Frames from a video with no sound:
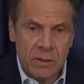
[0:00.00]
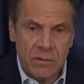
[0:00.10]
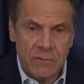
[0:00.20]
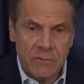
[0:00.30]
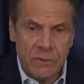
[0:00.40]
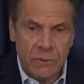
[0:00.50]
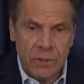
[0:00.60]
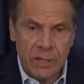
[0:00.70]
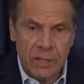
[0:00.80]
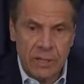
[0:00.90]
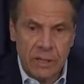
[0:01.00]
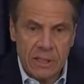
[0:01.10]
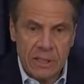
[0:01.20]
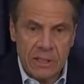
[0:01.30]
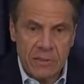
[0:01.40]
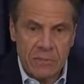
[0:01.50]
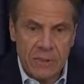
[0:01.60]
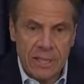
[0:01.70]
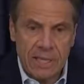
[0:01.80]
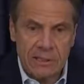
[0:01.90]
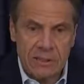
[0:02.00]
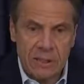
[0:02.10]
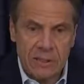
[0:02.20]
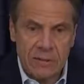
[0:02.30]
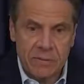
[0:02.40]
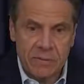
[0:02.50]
infuriatingly constant.